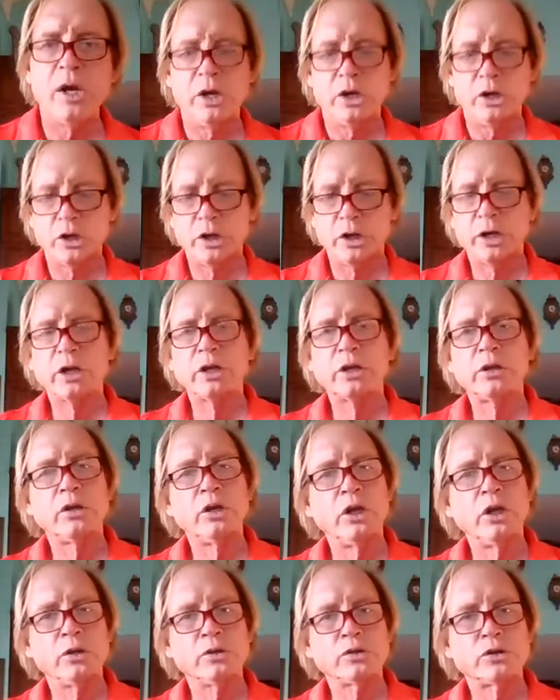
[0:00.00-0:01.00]
You're going to
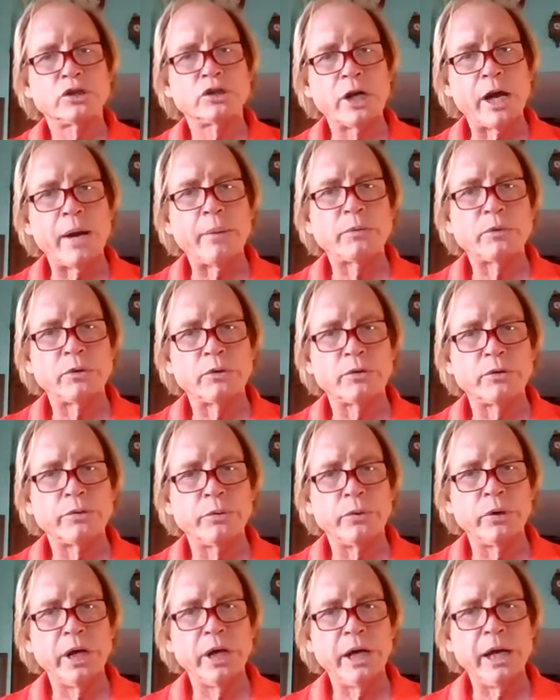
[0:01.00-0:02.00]
use chapter
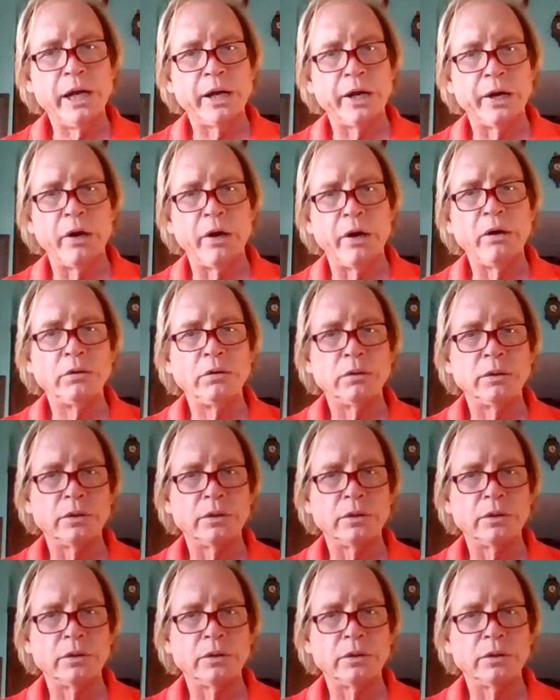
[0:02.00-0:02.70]
3 here,